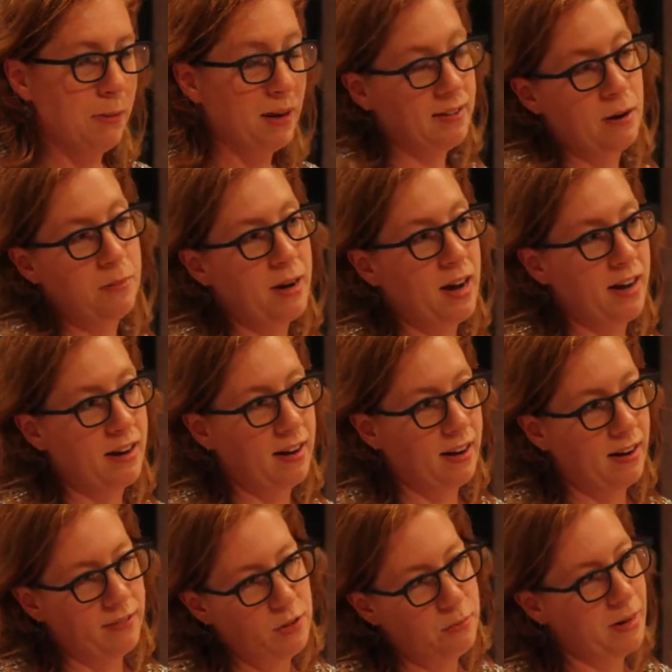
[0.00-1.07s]
because I'm not a
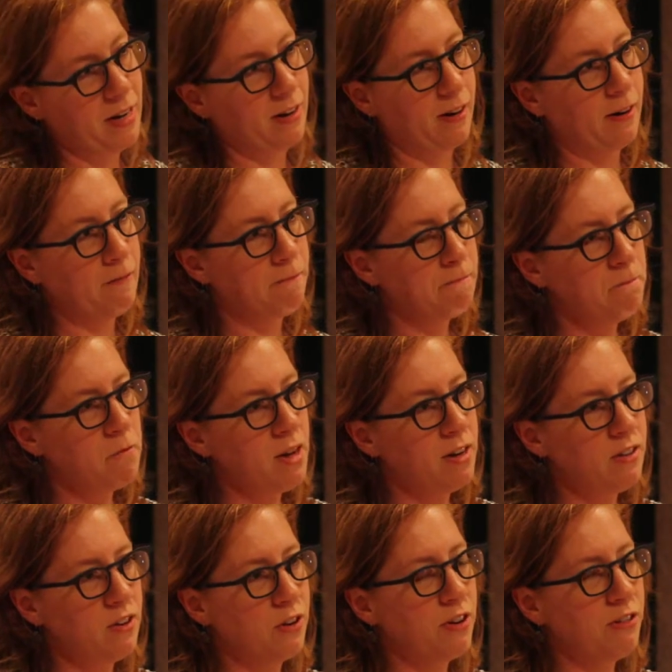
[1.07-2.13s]
native speaker.
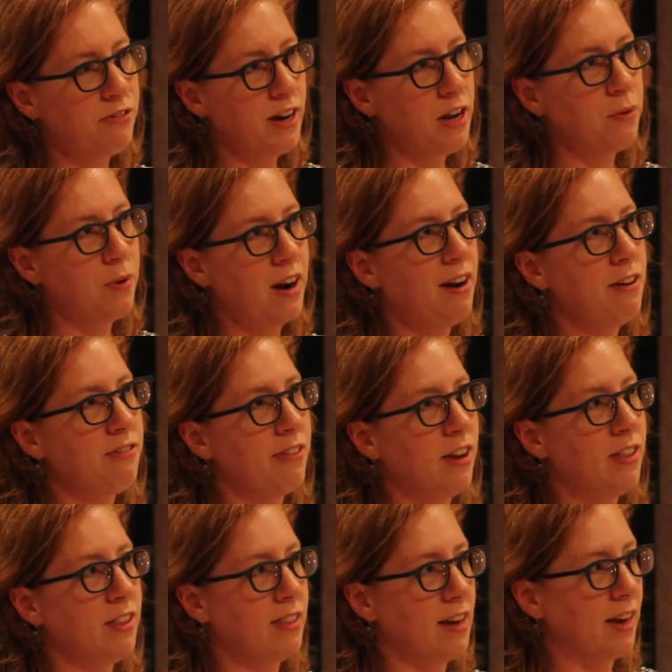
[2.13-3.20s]
So in a funny way, I
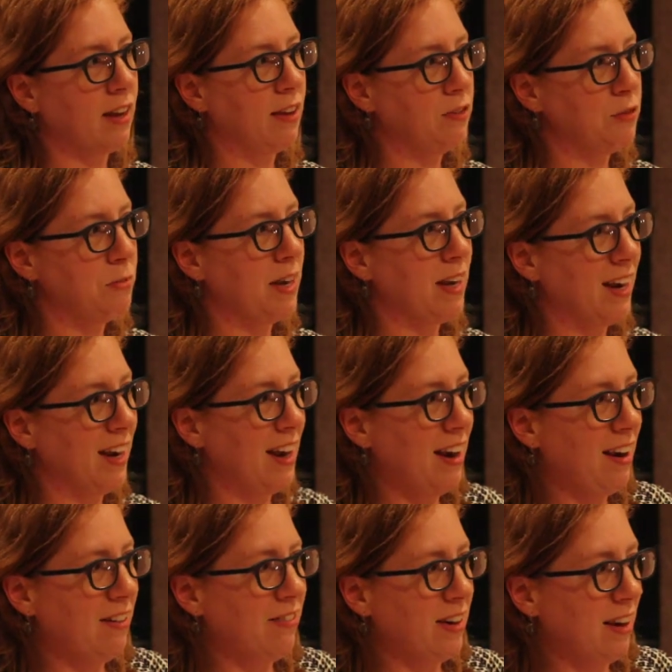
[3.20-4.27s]
found that that gives me a
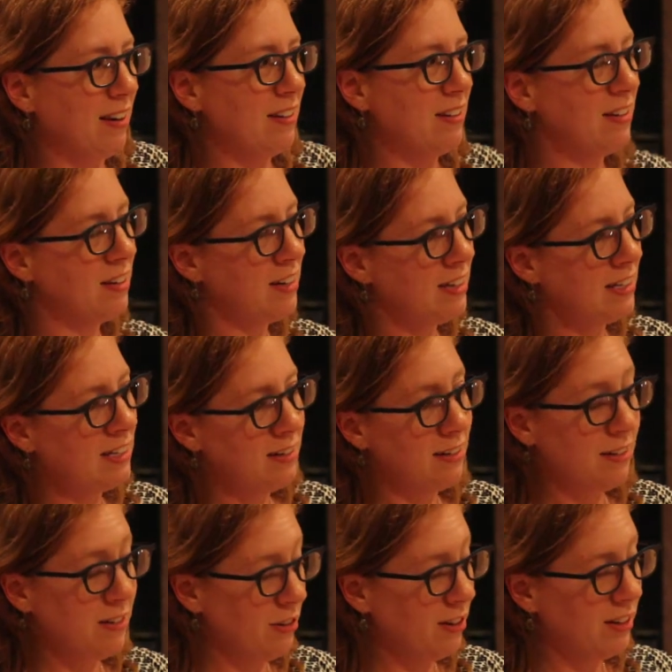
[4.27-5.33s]
kind of nice,
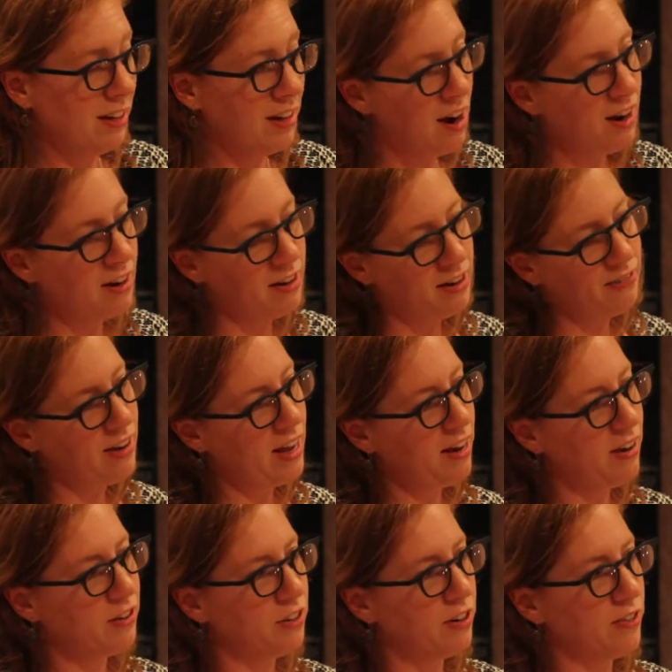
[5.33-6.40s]
certainly not an
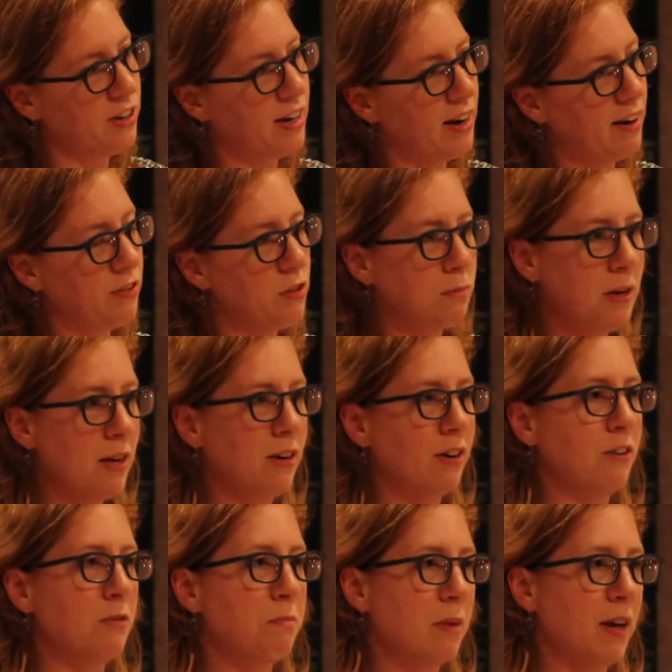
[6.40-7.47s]
advantage over native
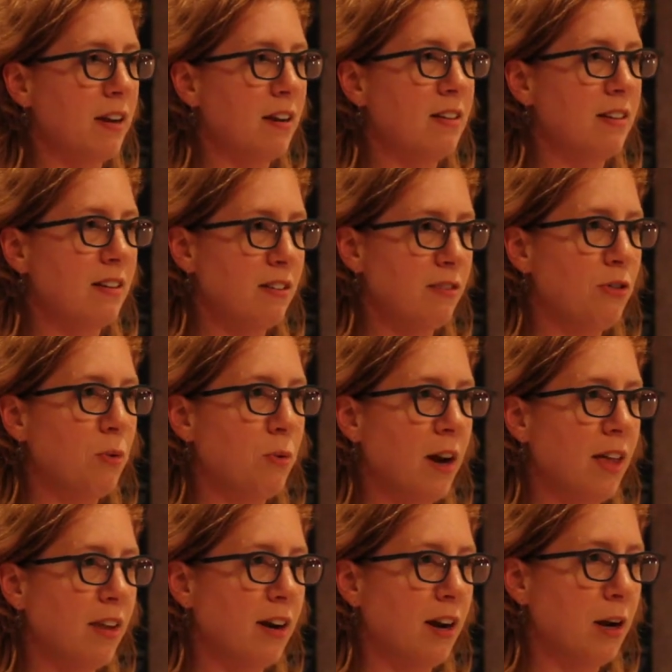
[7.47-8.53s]
speakers, but it's a different
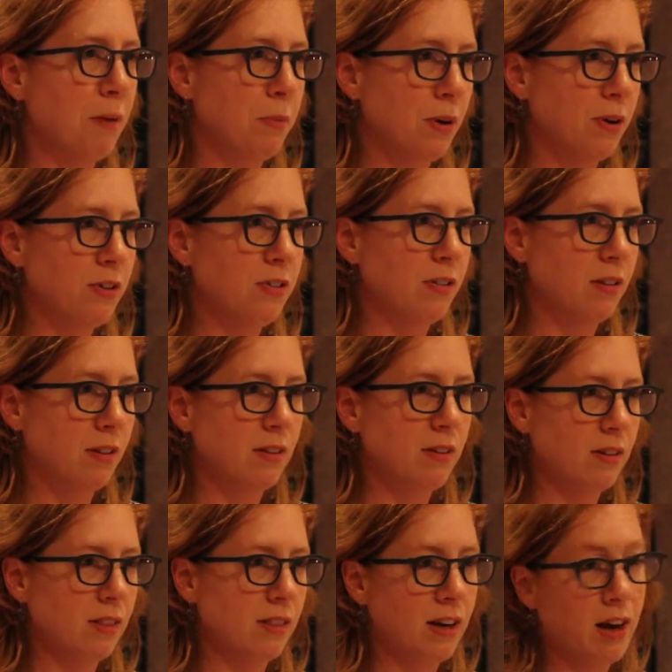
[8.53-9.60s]
way that I
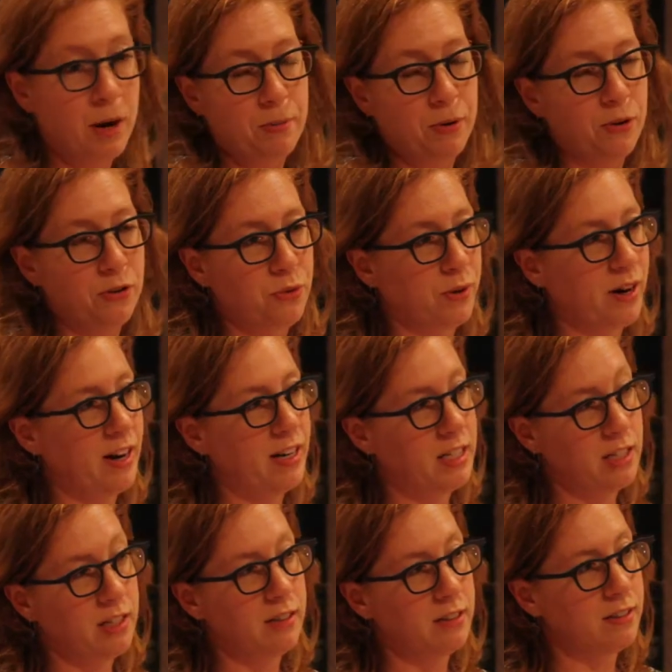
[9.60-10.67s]
approach what I
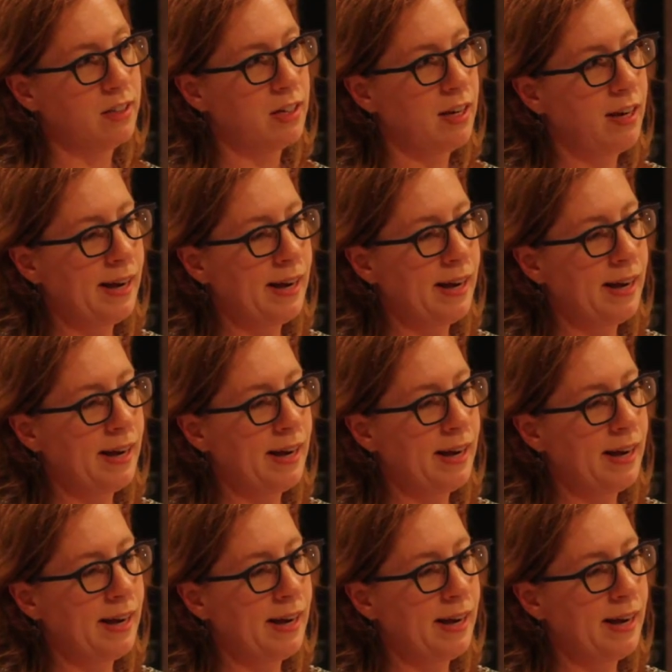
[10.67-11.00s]
do.